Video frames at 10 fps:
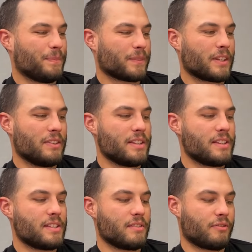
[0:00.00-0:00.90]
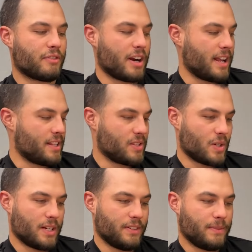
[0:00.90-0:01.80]
this is the front end
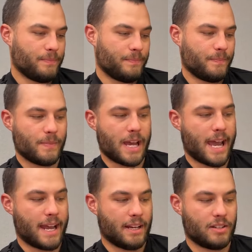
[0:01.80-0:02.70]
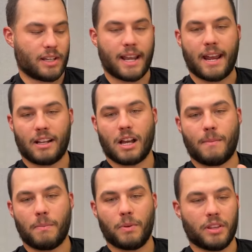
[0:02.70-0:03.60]
side of it, and like how to come
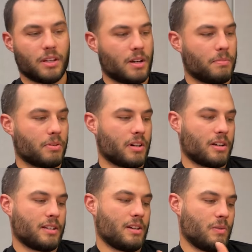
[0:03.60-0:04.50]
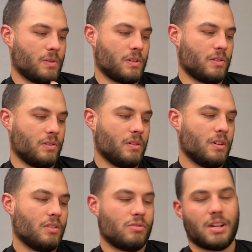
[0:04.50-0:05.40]
up with a product, and also
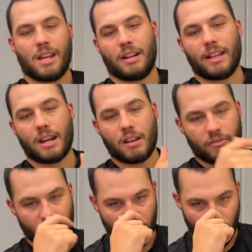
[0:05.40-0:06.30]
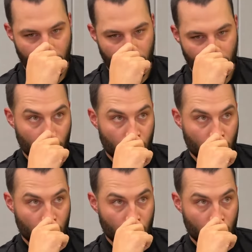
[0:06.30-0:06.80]
then how to get it in front of people.